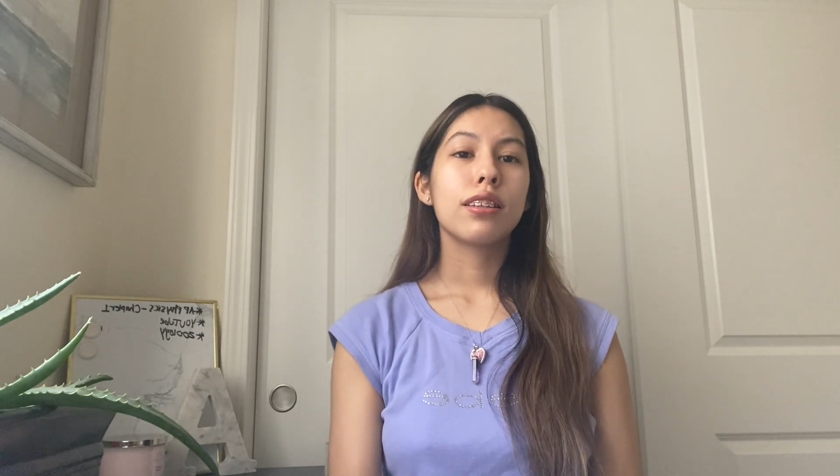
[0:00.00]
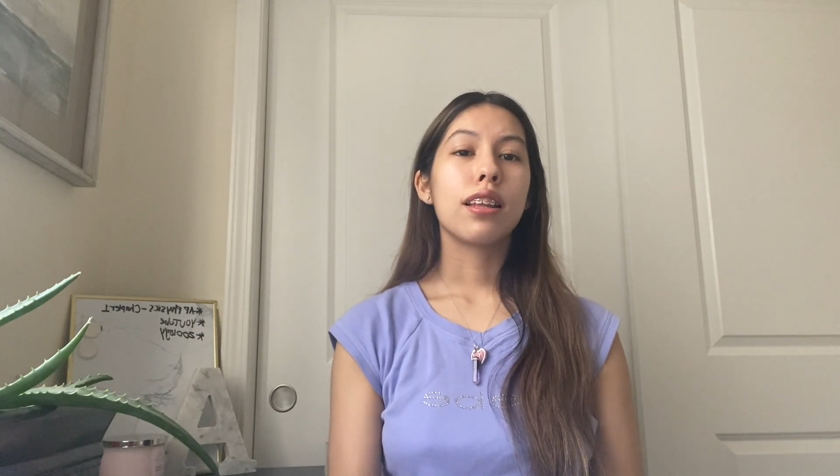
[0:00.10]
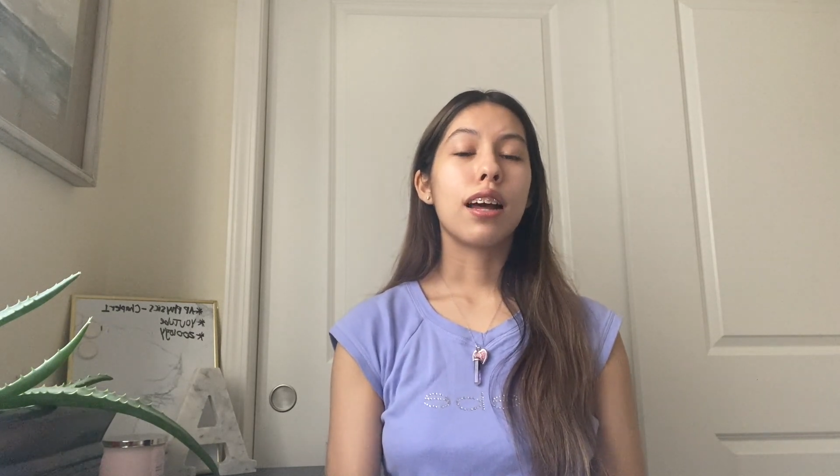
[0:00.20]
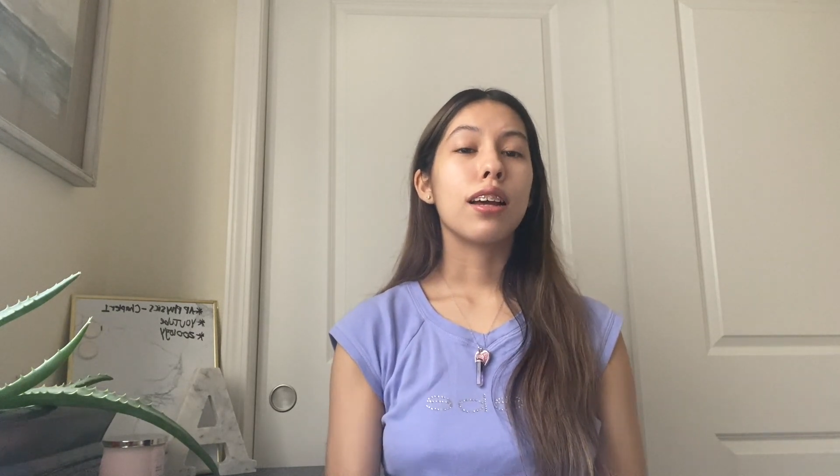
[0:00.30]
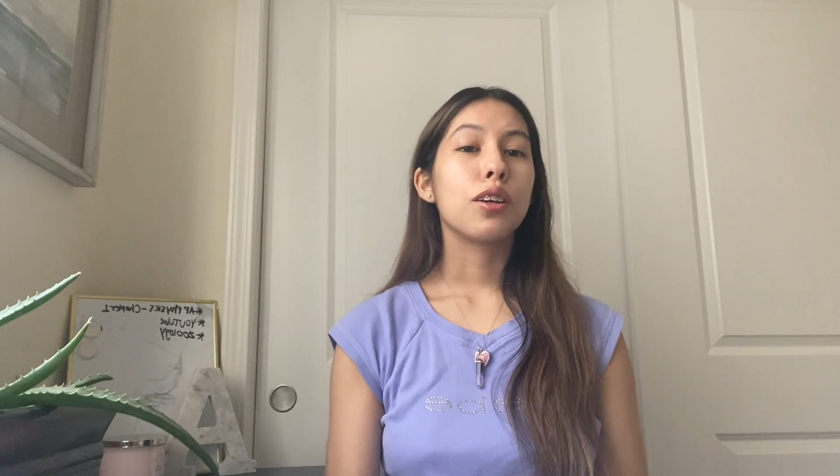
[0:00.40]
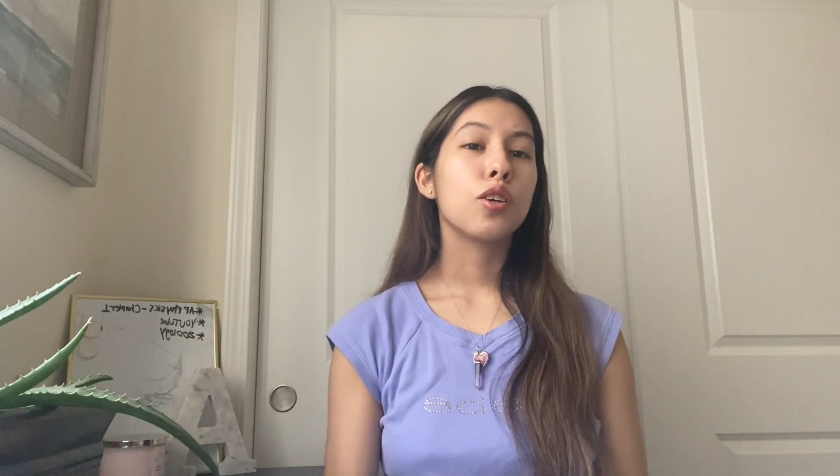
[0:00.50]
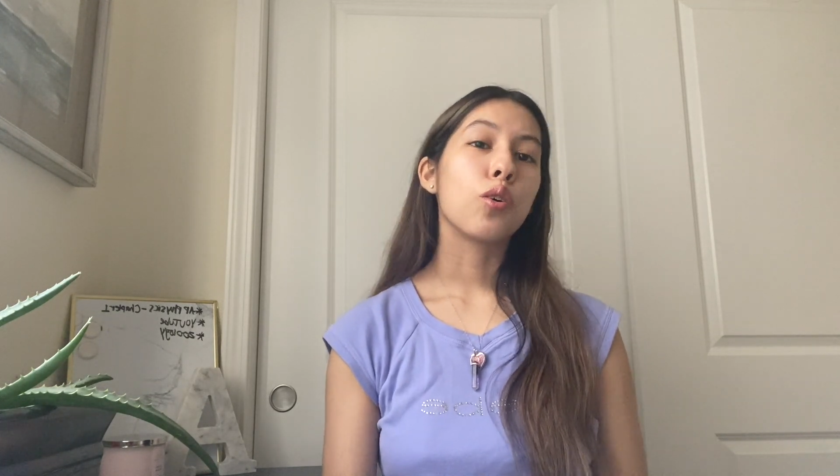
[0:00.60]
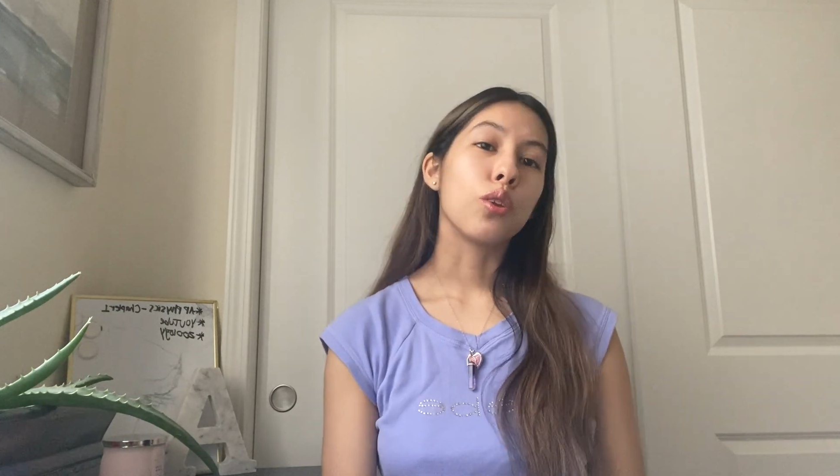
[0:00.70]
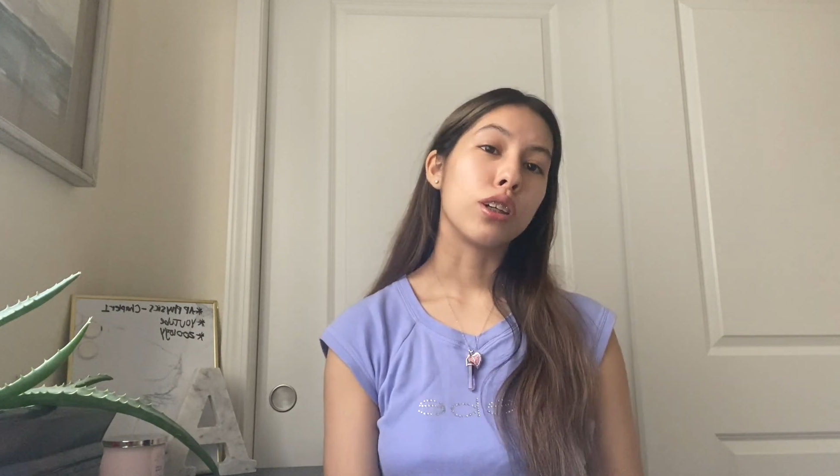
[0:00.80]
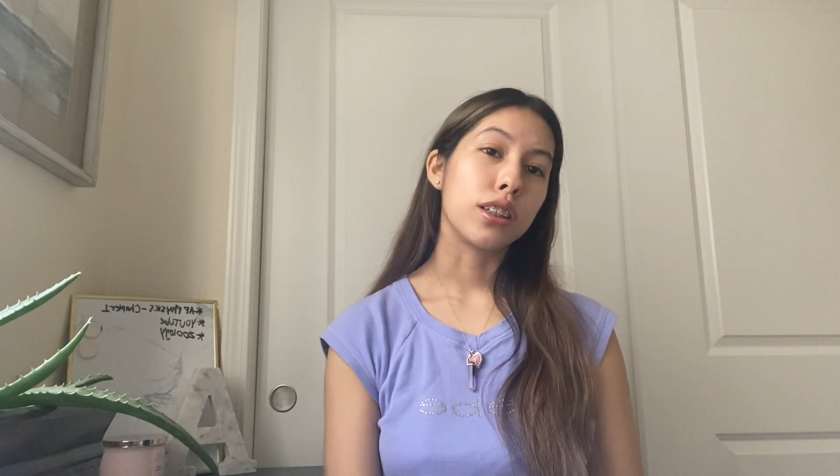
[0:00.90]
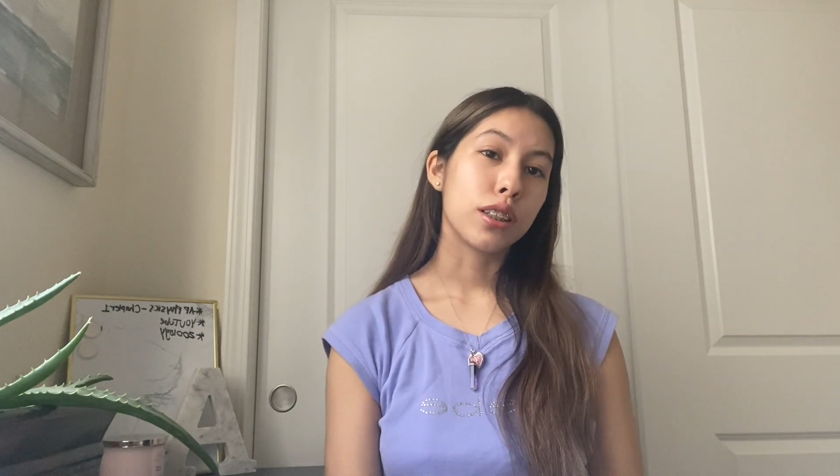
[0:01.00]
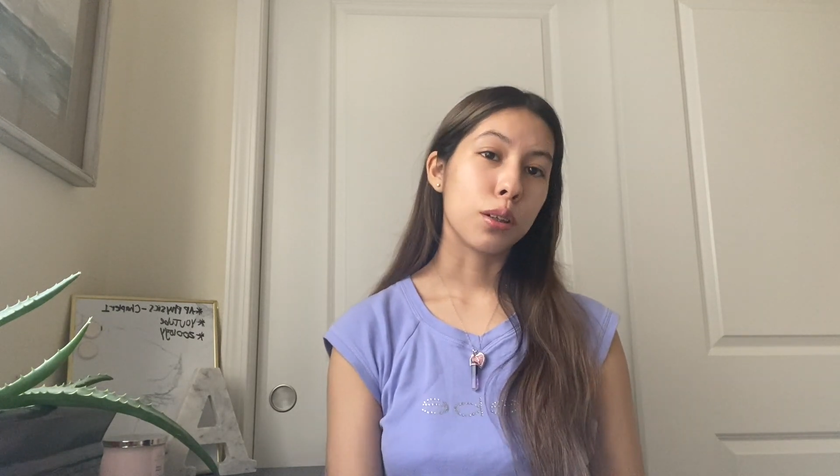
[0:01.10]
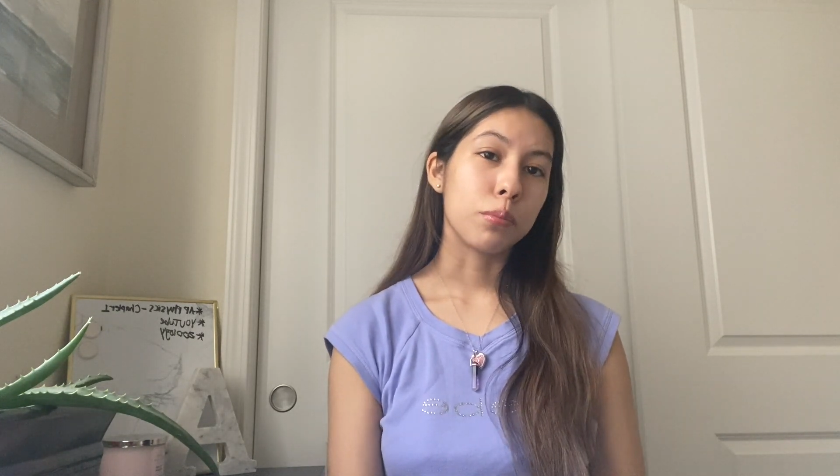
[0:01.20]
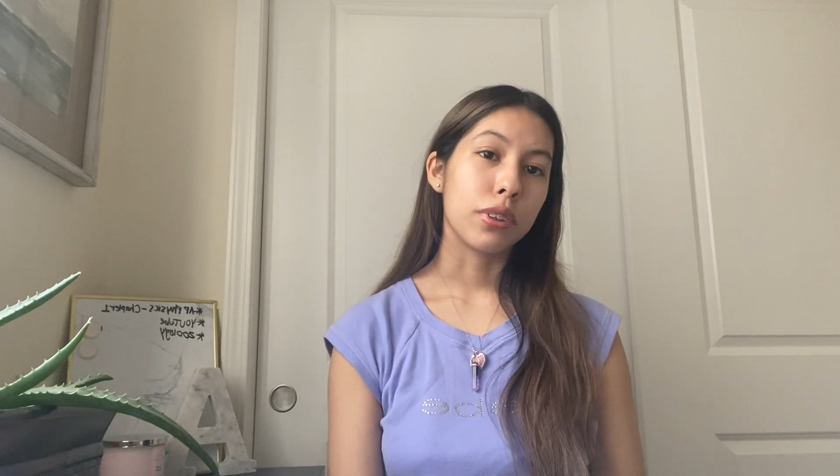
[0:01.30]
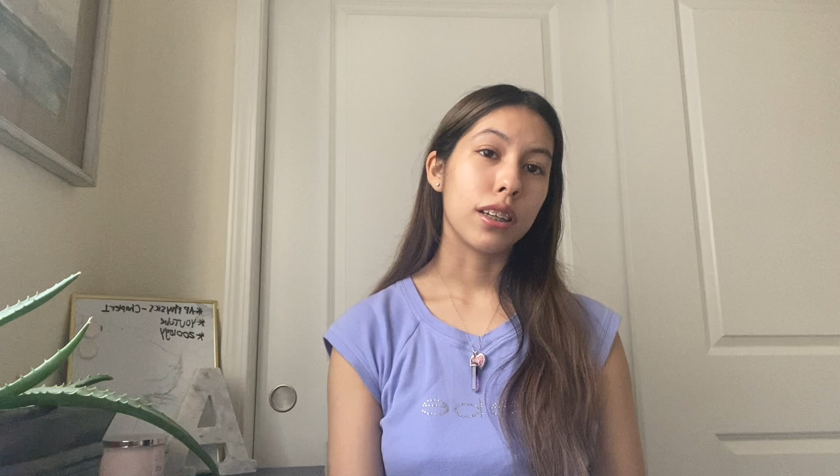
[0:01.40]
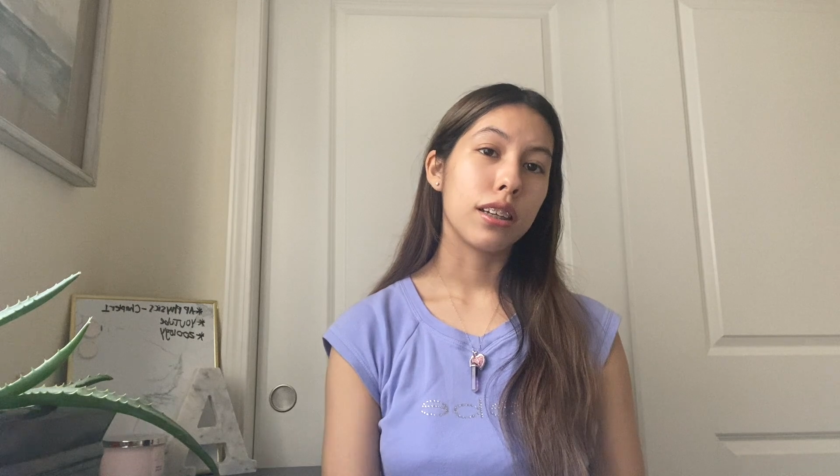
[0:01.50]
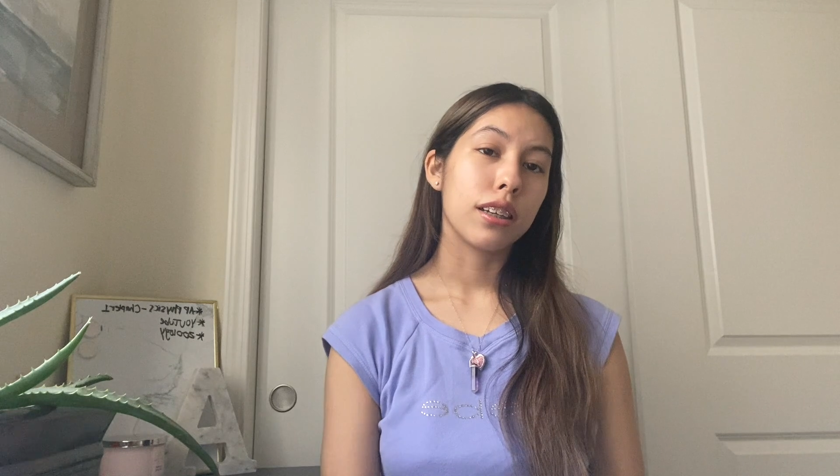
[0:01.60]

that you'll learn something.